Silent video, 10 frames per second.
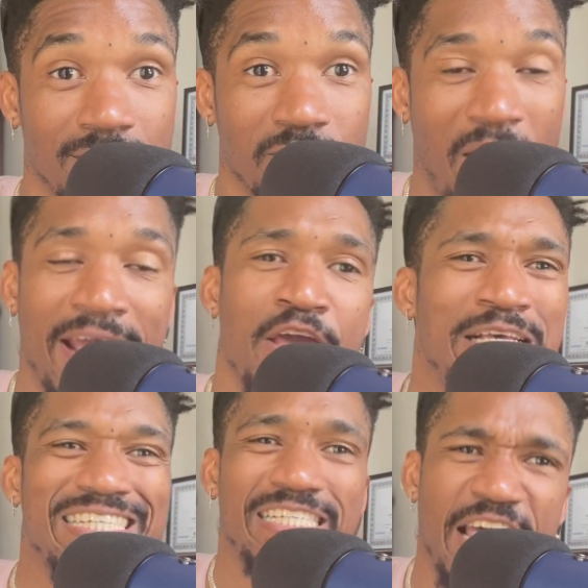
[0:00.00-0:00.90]
Right?
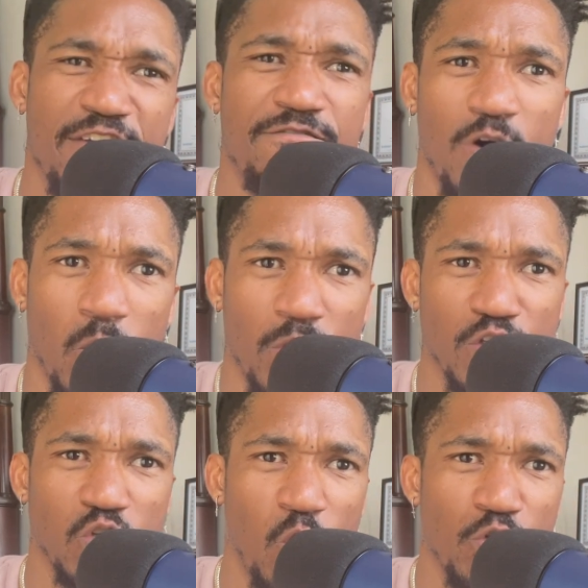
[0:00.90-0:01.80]
Stay
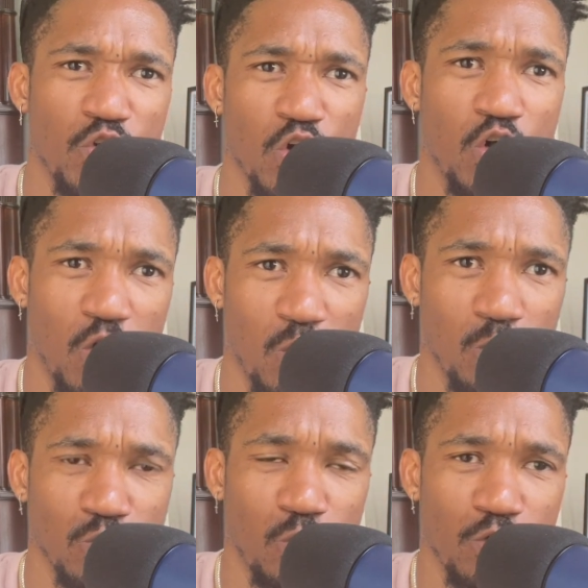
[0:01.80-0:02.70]
focused on your
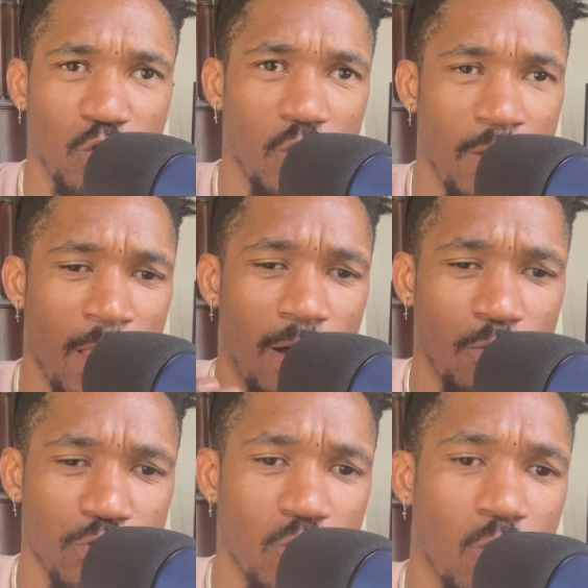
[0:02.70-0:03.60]
goals, on
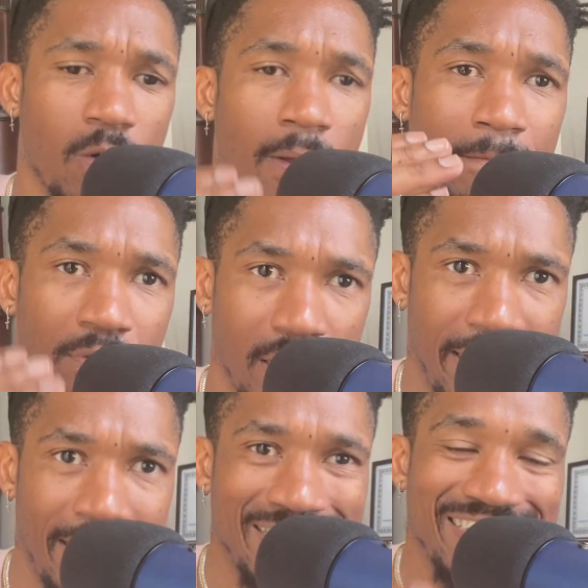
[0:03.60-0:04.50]
your
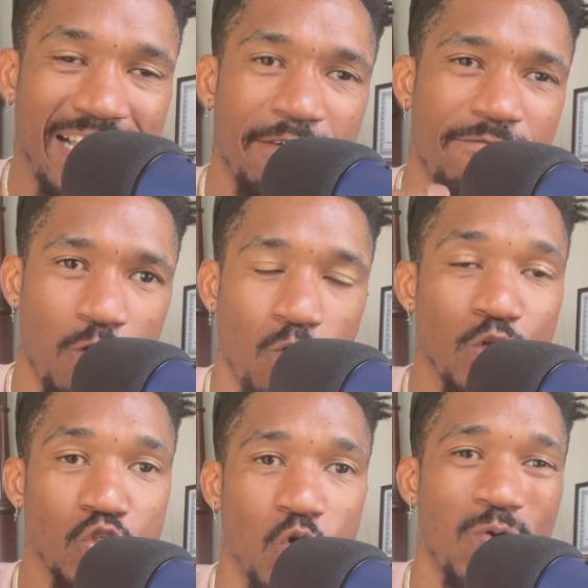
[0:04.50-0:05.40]
plans. Stay
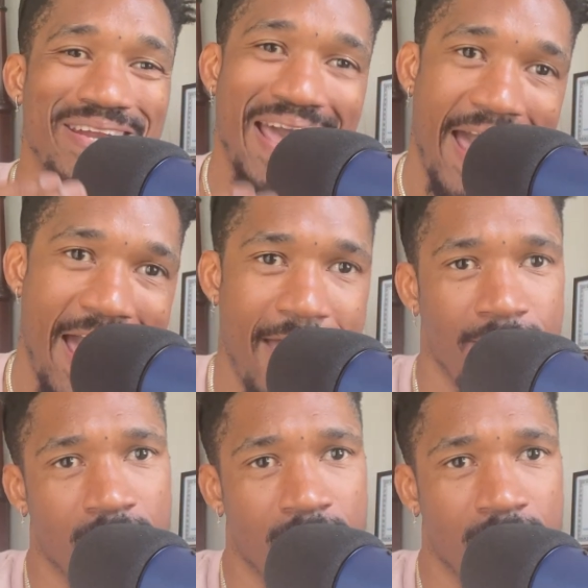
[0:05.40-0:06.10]
focused on that.